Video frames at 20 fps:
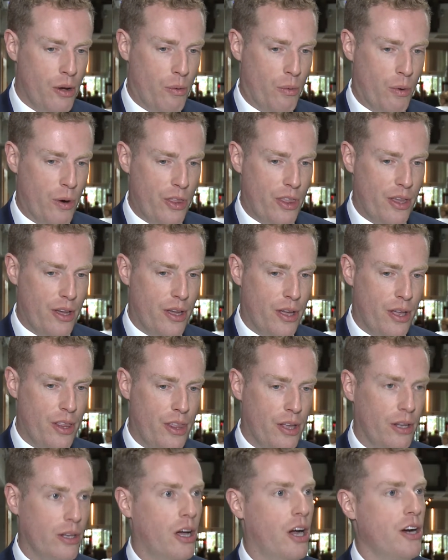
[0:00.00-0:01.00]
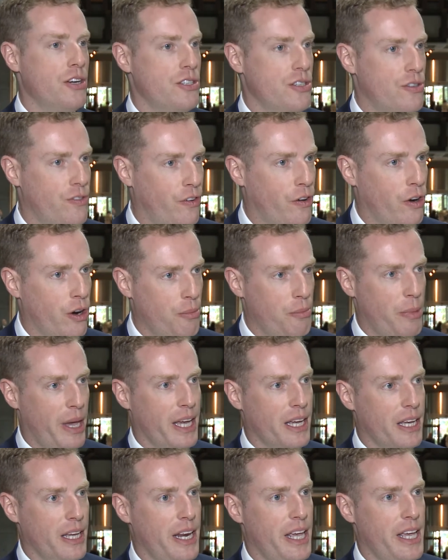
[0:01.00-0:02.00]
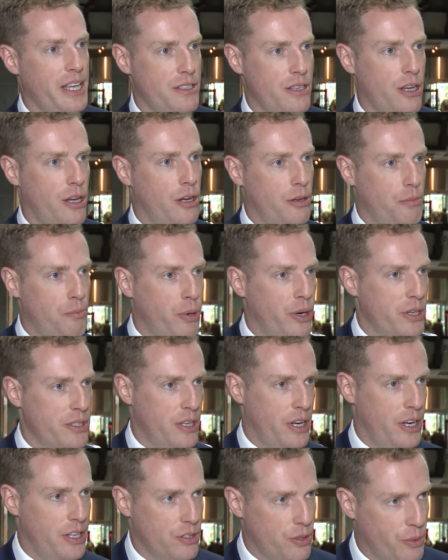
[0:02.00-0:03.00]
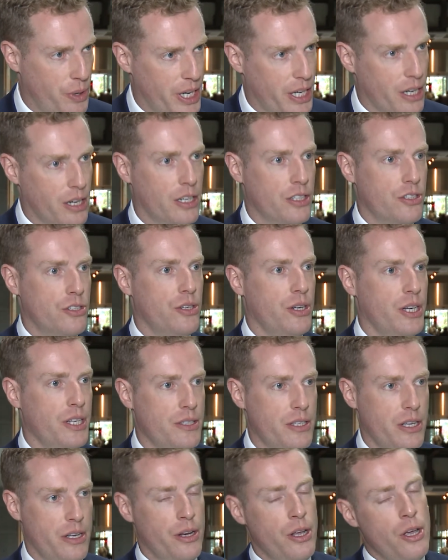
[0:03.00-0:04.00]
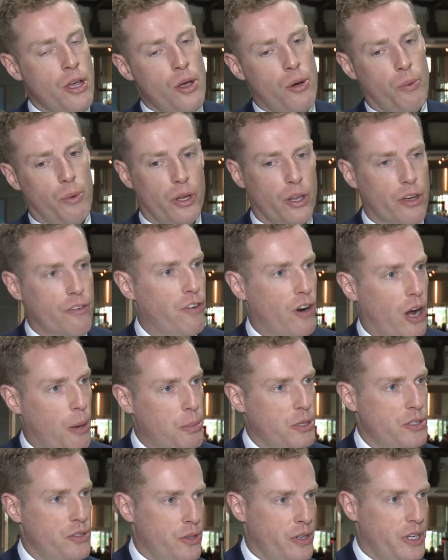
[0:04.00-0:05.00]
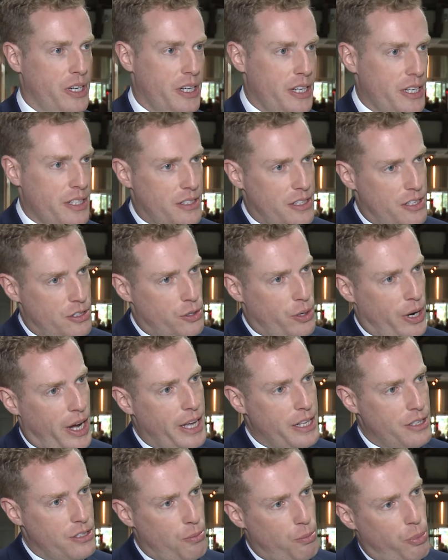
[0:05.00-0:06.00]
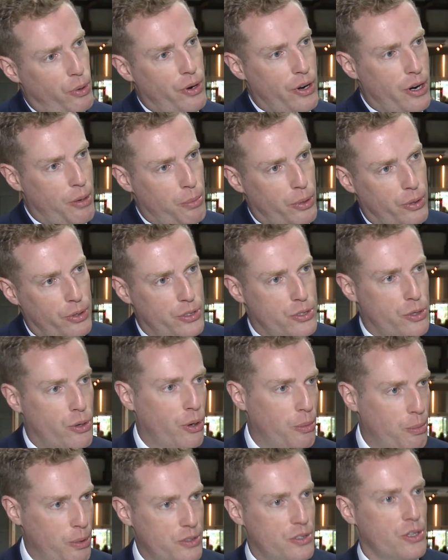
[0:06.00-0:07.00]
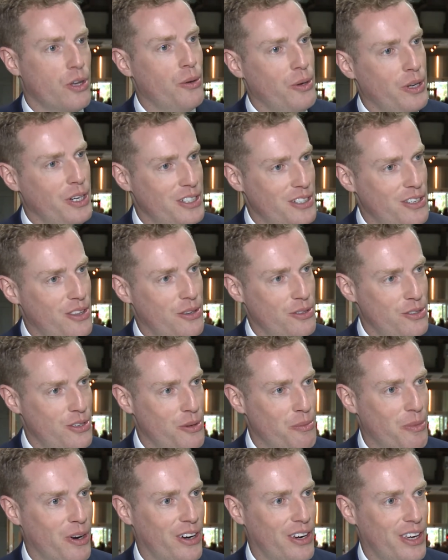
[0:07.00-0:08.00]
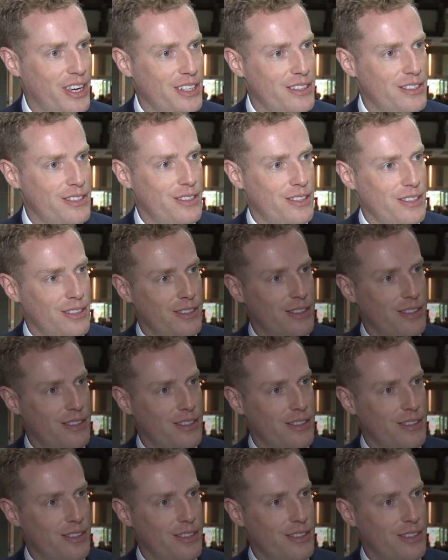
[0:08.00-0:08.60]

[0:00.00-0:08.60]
we're the largest foreign bank in Asia, present in 20 countries, and we look for opportunities to try and support our Polish corporates going into those new markets.